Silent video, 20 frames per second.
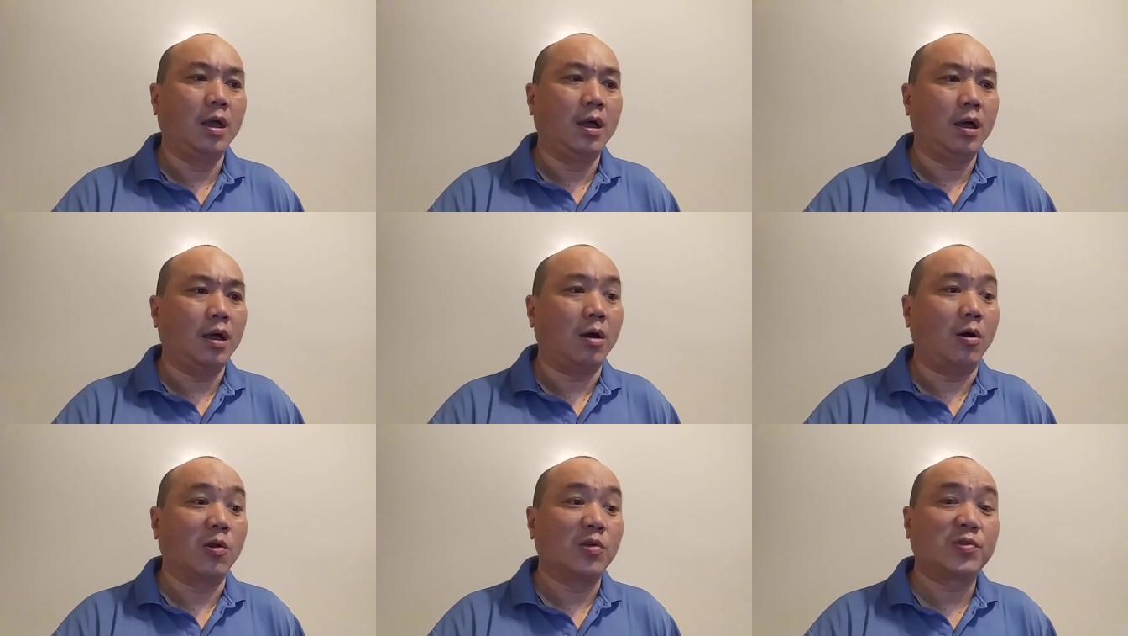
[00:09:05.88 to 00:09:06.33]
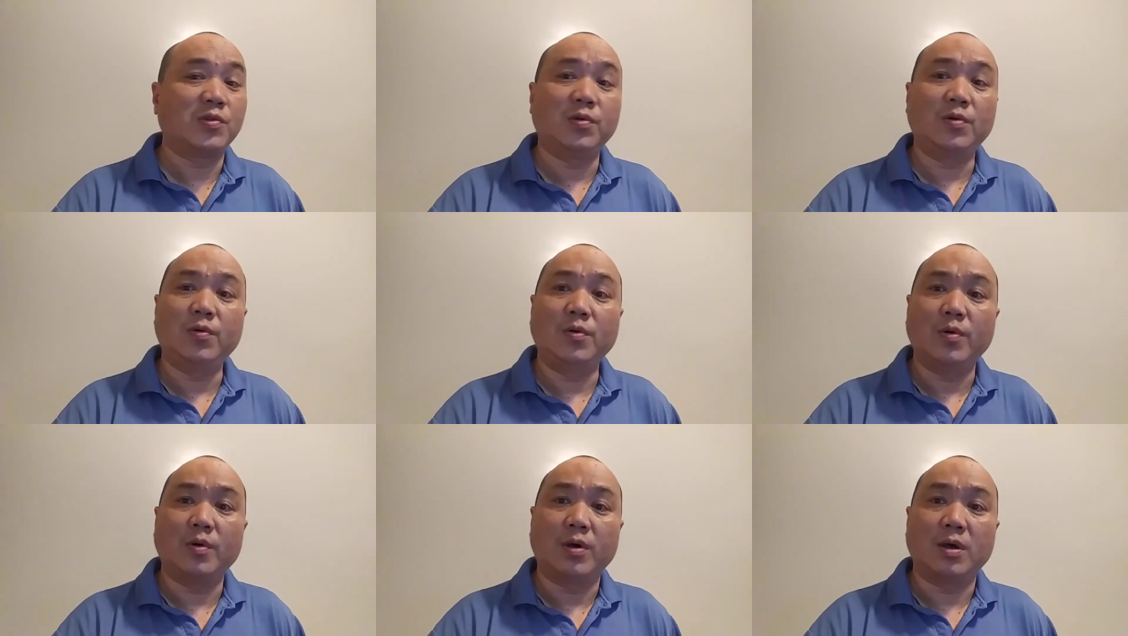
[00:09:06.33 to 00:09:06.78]

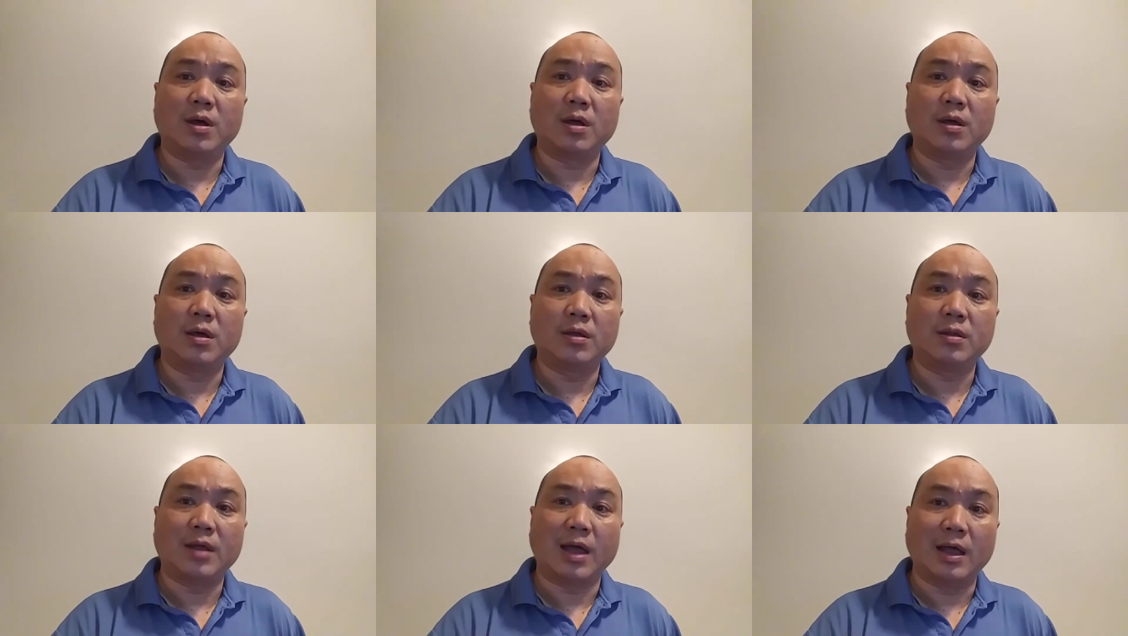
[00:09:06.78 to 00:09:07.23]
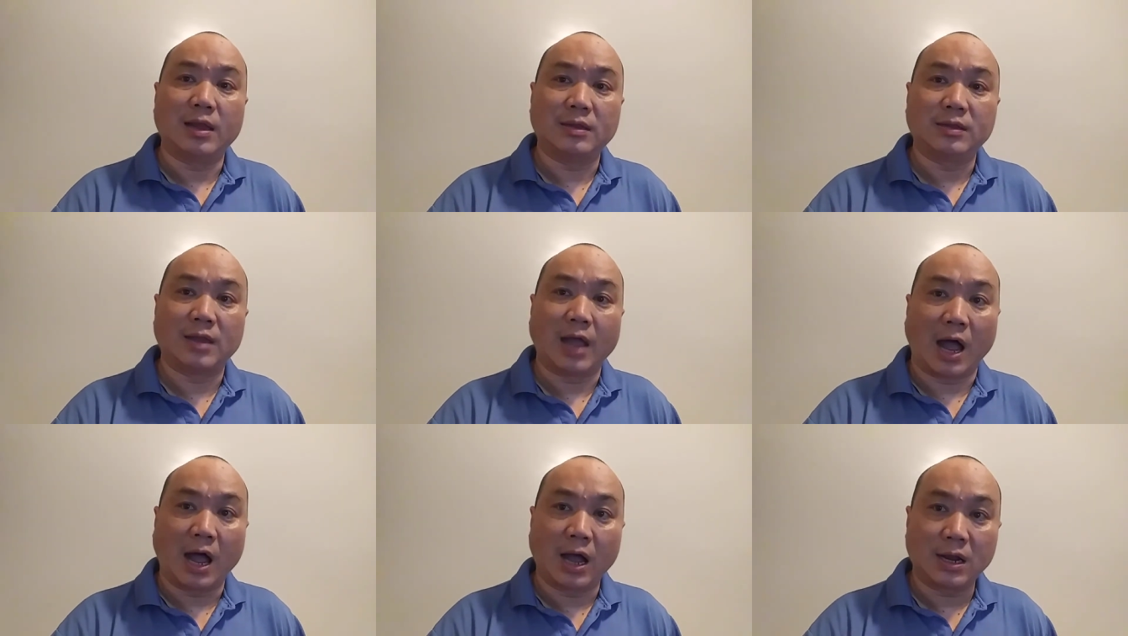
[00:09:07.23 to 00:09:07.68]
also
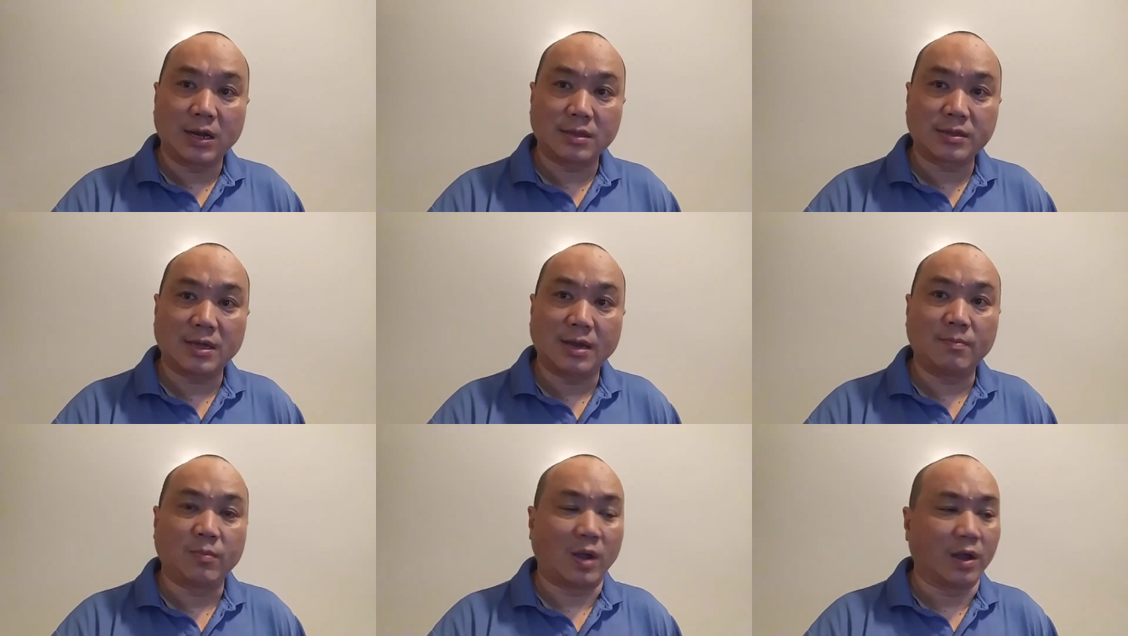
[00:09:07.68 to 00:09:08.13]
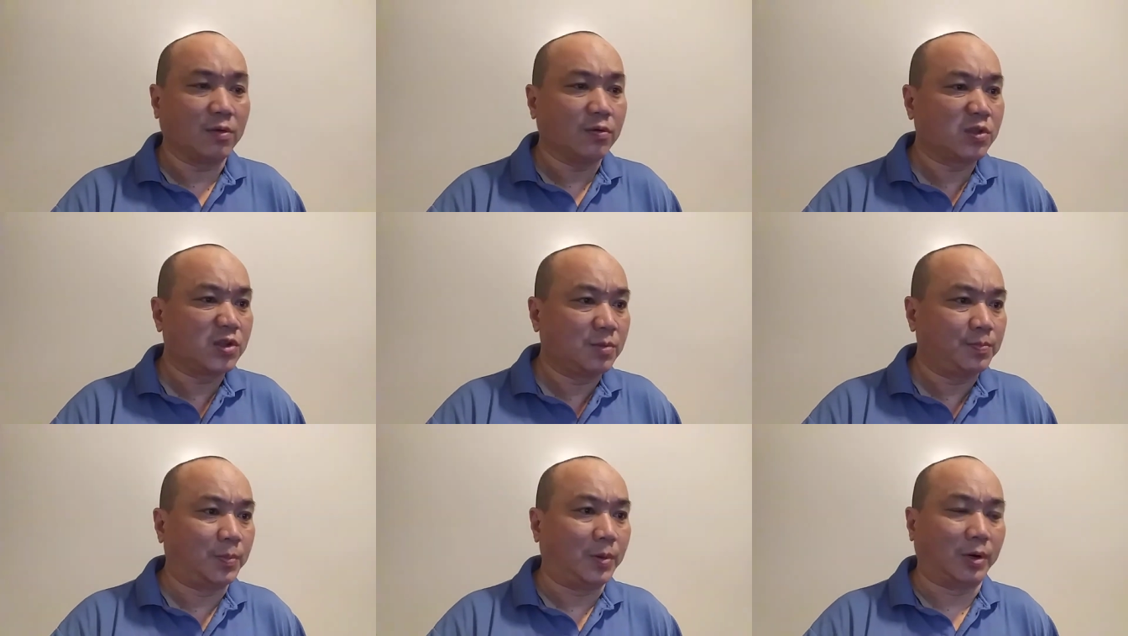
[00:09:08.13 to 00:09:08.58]
the Uncle Sam
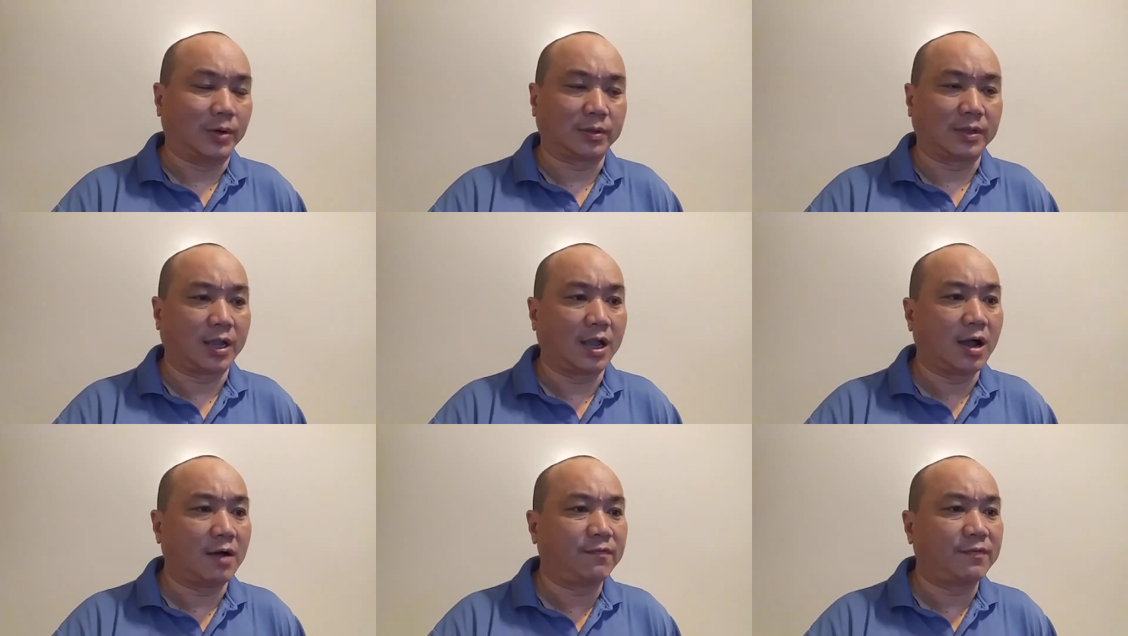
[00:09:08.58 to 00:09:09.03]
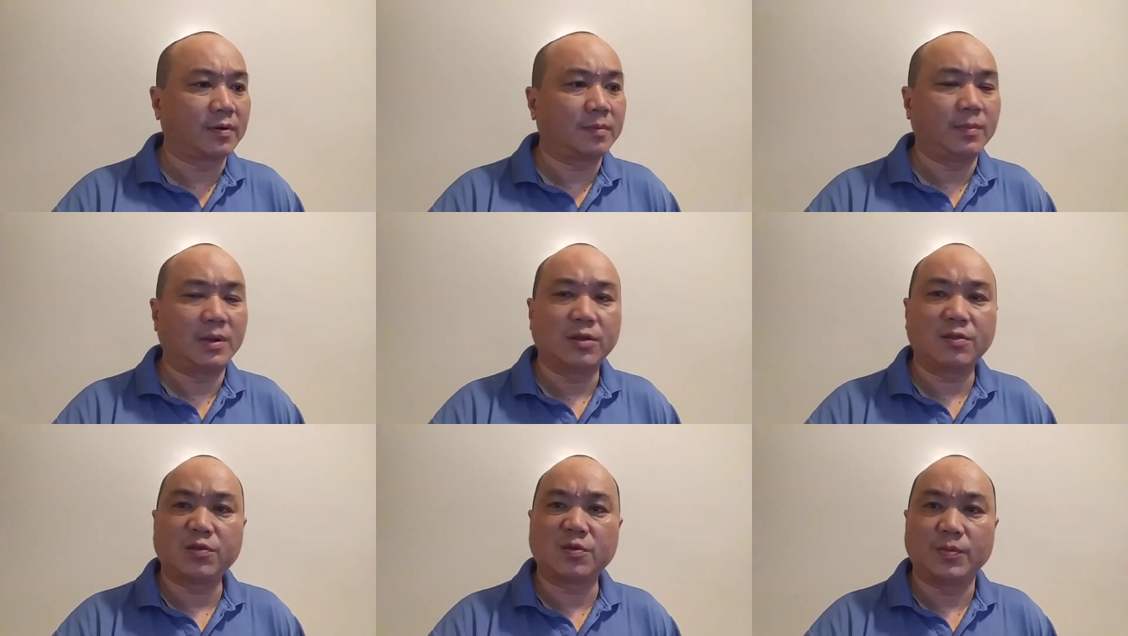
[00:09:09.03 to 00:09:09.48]
support, the
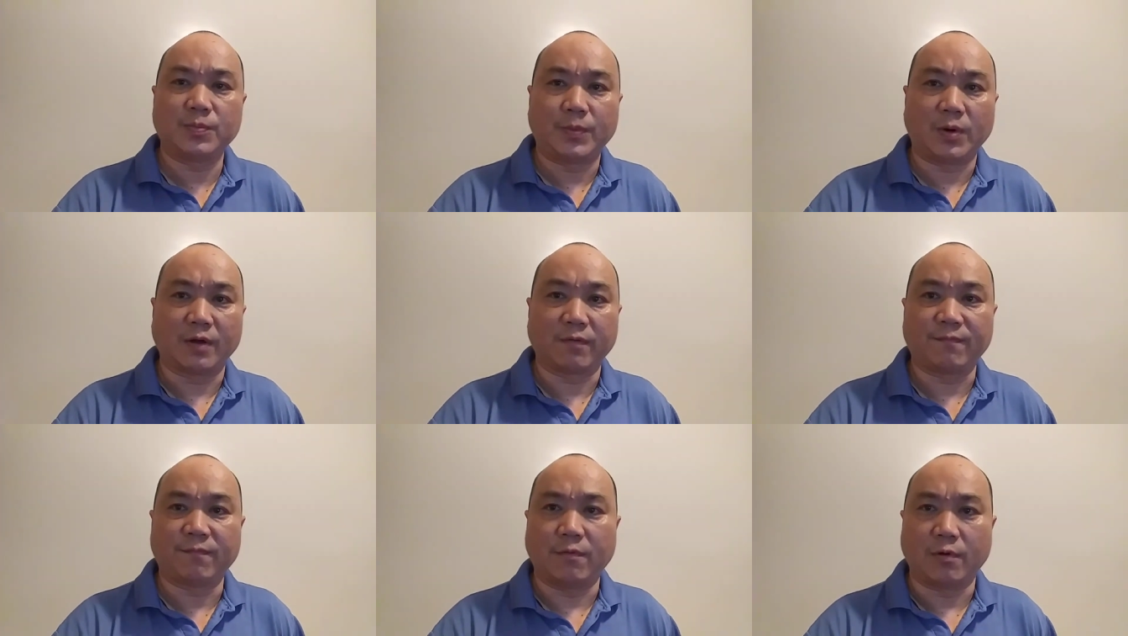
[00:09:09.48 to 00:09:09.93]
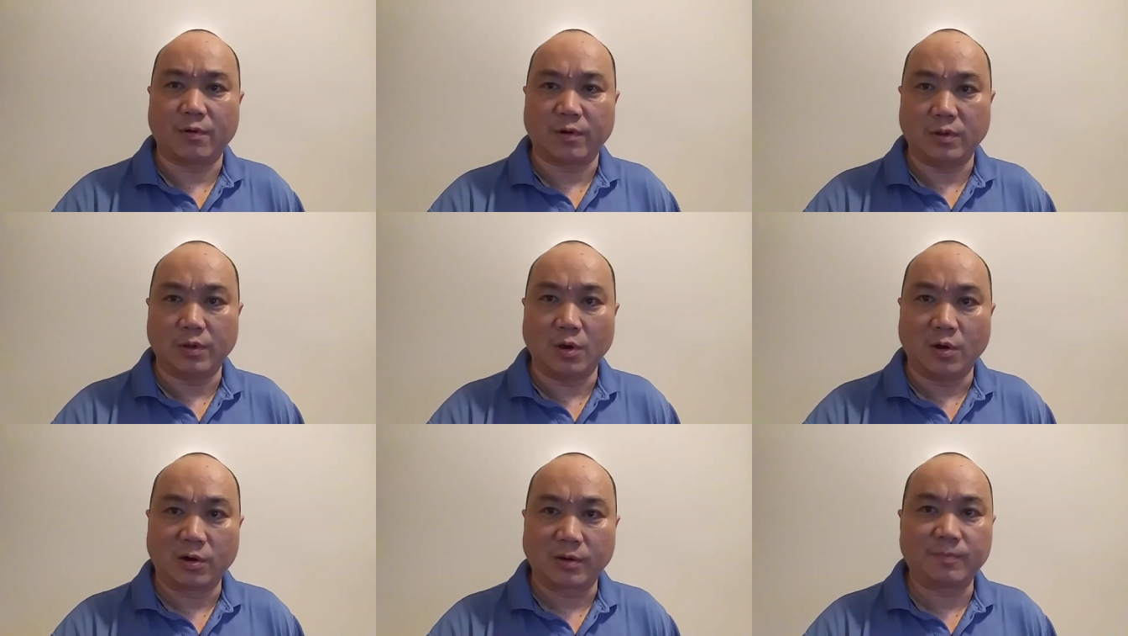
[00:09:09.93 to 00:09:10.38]
government support for
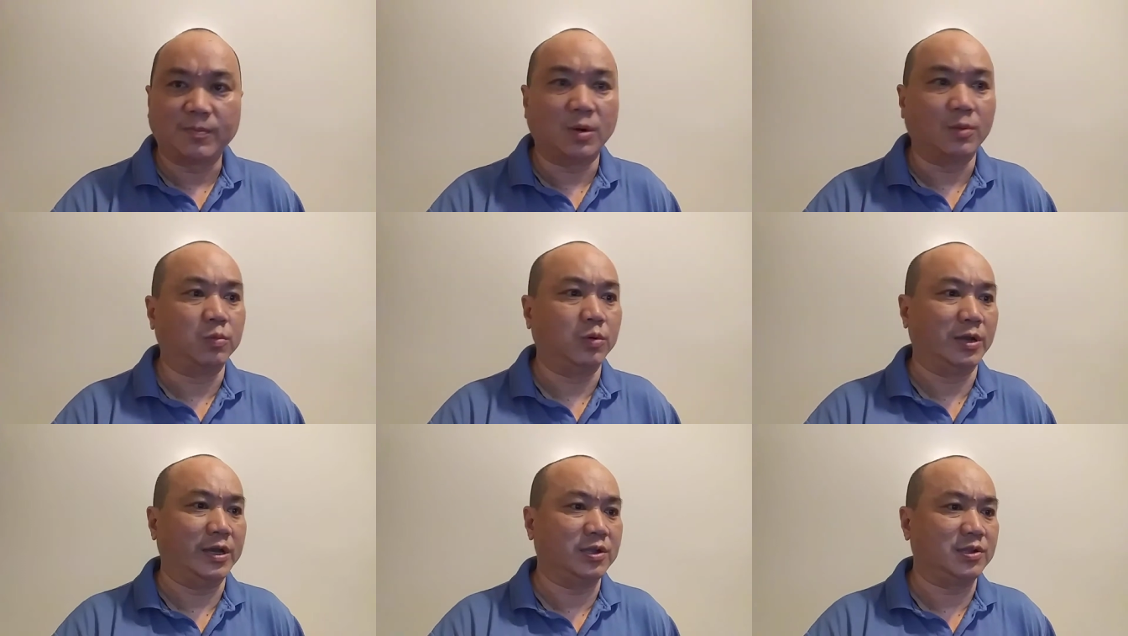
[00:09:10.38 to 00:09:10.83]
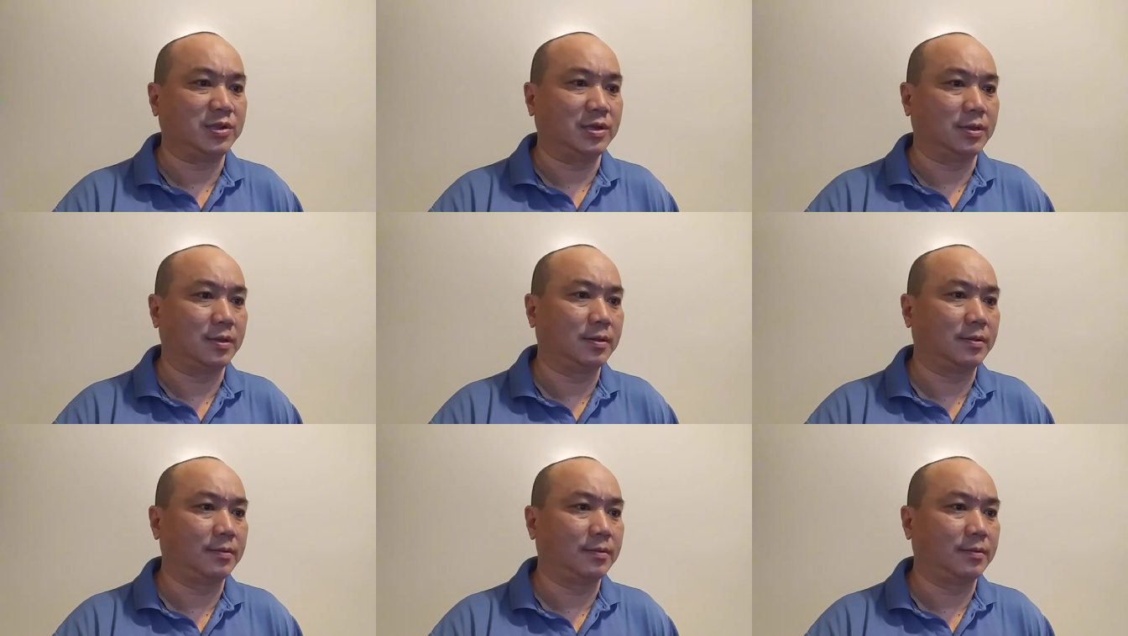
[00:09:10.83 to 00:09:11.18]
your population.